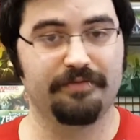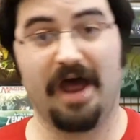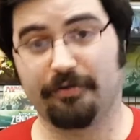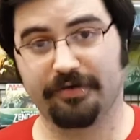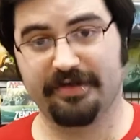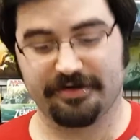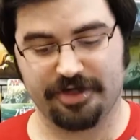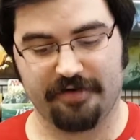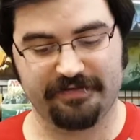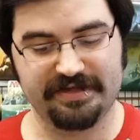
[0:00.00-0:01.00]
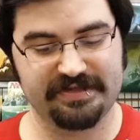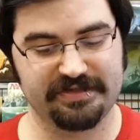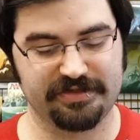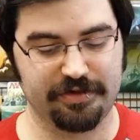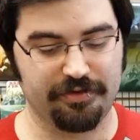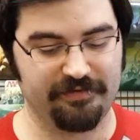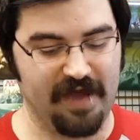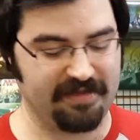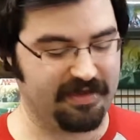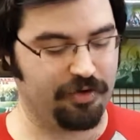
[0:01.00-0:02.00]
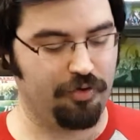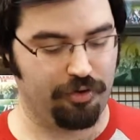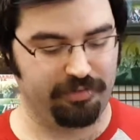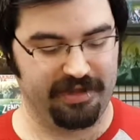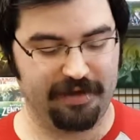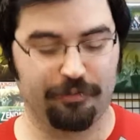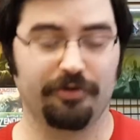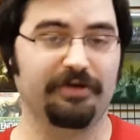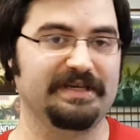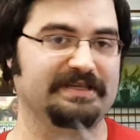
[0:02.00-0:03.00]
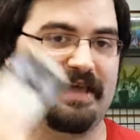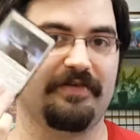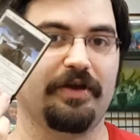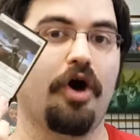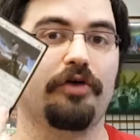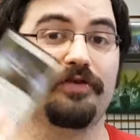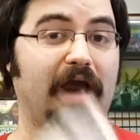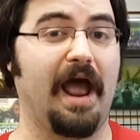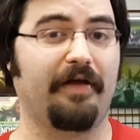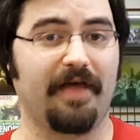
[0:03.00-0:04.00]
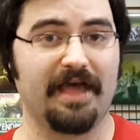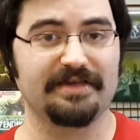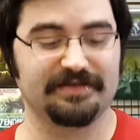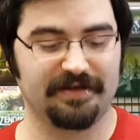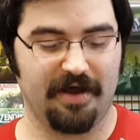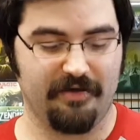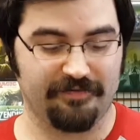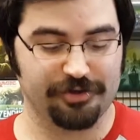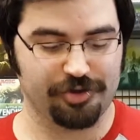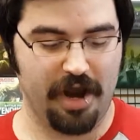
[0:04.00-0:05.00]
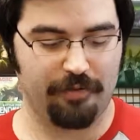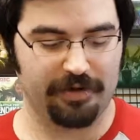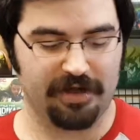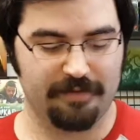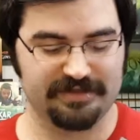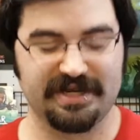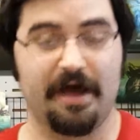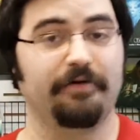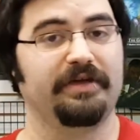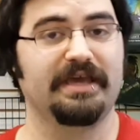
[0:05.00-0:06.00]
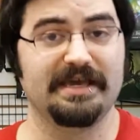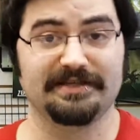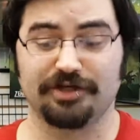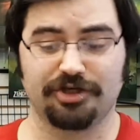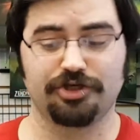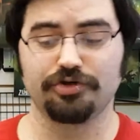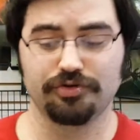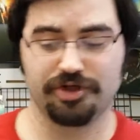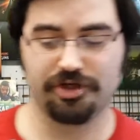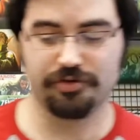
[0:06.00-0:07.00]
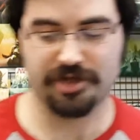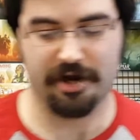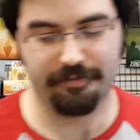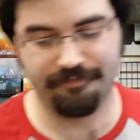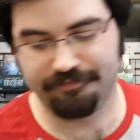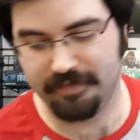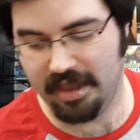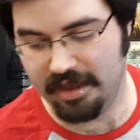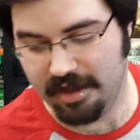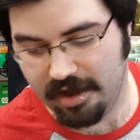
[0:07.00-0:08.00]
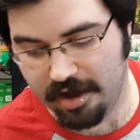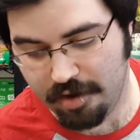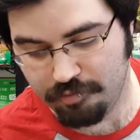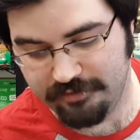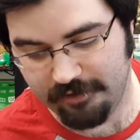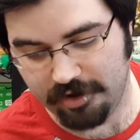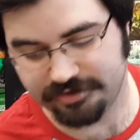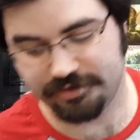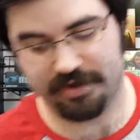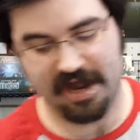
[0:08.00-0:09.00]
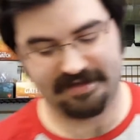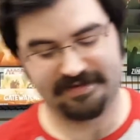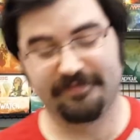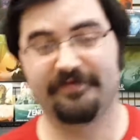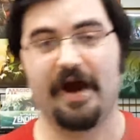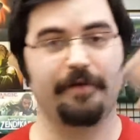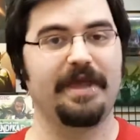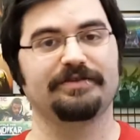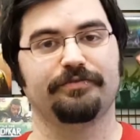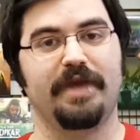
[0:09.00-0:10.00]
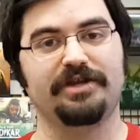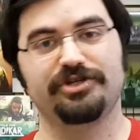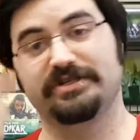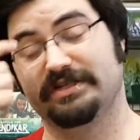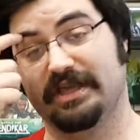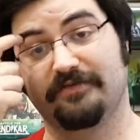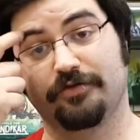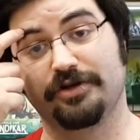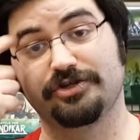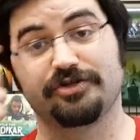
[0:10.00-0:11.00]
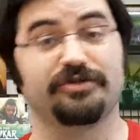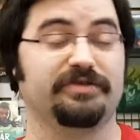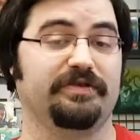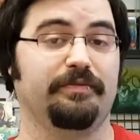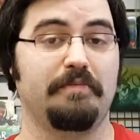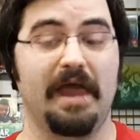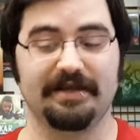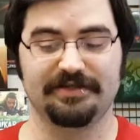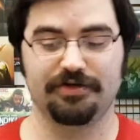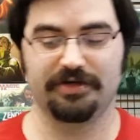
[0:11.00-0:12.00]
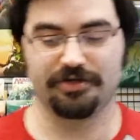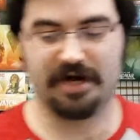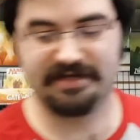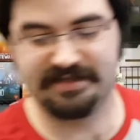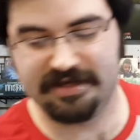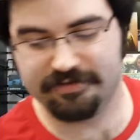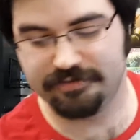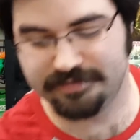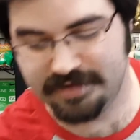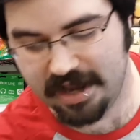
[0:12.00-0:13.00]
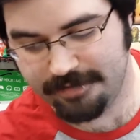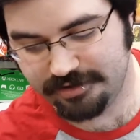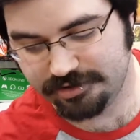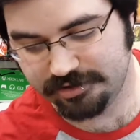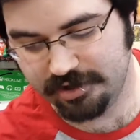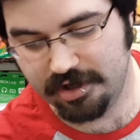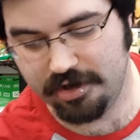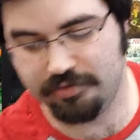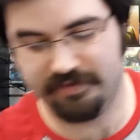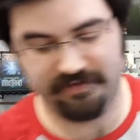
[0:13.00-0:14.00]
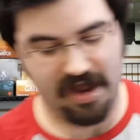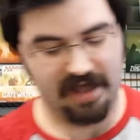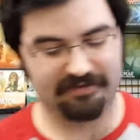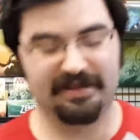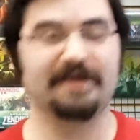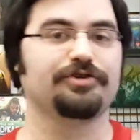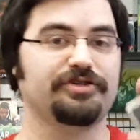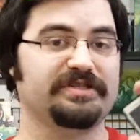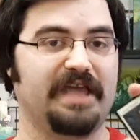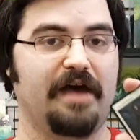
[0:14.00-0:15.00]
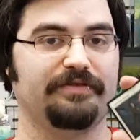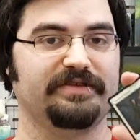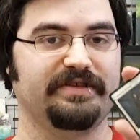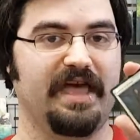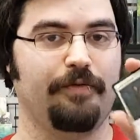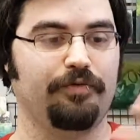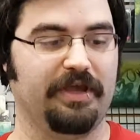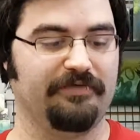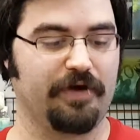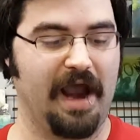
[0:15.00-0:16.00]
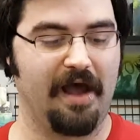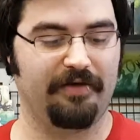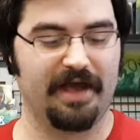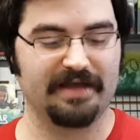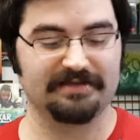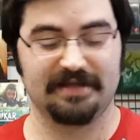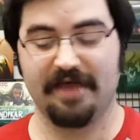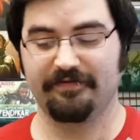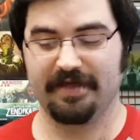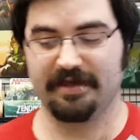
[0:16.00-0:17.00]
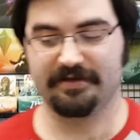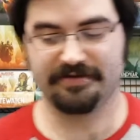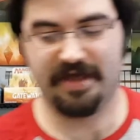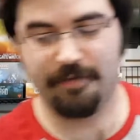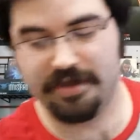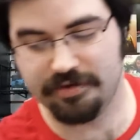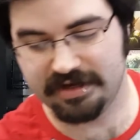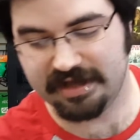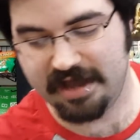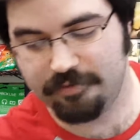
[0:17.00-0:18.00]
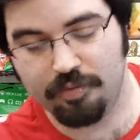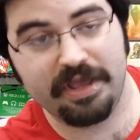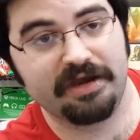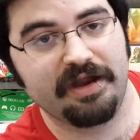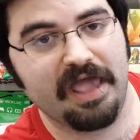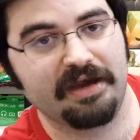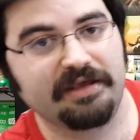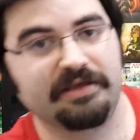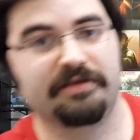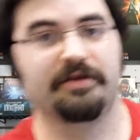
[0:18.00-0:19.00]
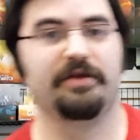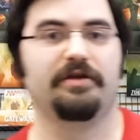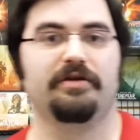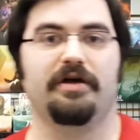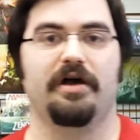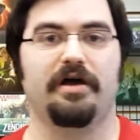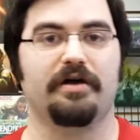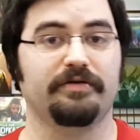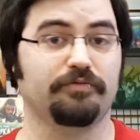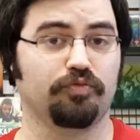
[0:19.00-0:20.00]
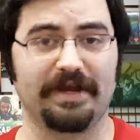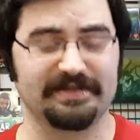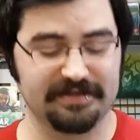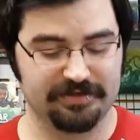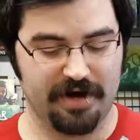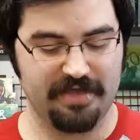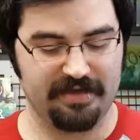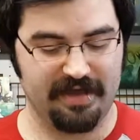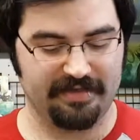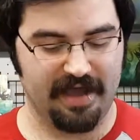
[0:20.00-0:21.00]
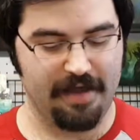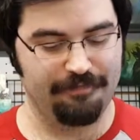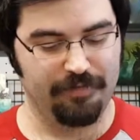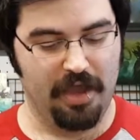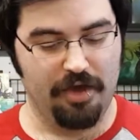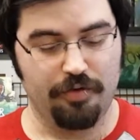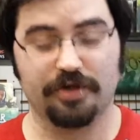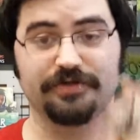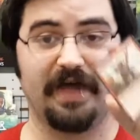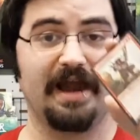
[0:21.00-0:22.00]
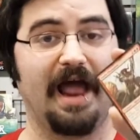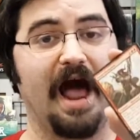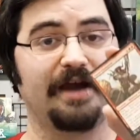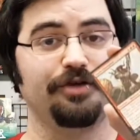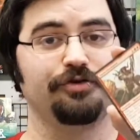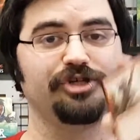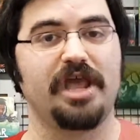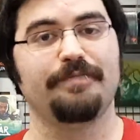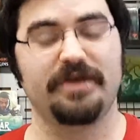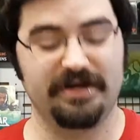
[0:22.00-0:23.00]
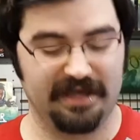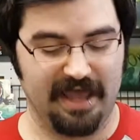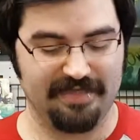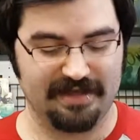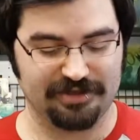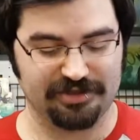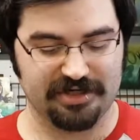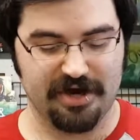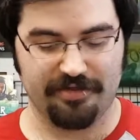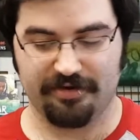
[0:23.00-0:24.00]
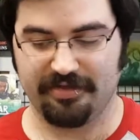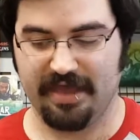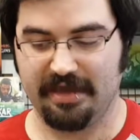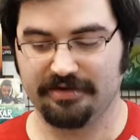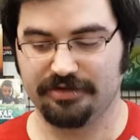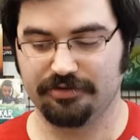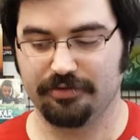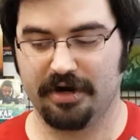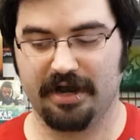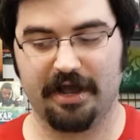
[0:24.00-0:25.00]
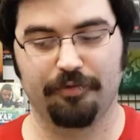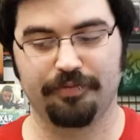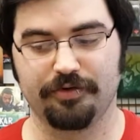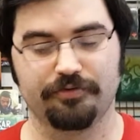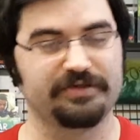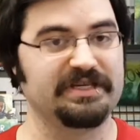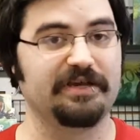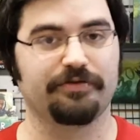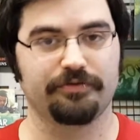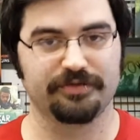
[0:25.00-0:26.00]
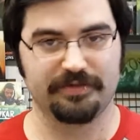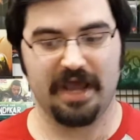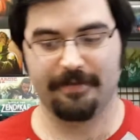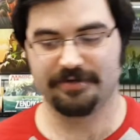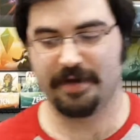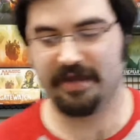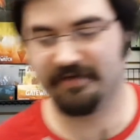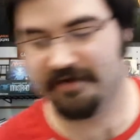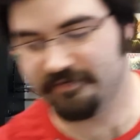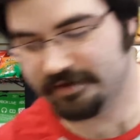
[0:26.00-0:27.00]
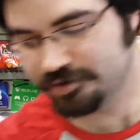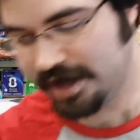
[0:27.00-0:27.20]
not really their toughness. So the fact that Core Blade Whirl is giving all of your allies first strike when it comes down is a huge, huge help. We've also got some Fire Mantle Mages to give creatures menace, so you can try to sneak through some damage. We've got Lantern Scouts that will give your allies lifelink, so that way you can kind of win any races or anything like that. We also got Undo Champion. Again, that's just another thing to help you sneak through some damage by giving everything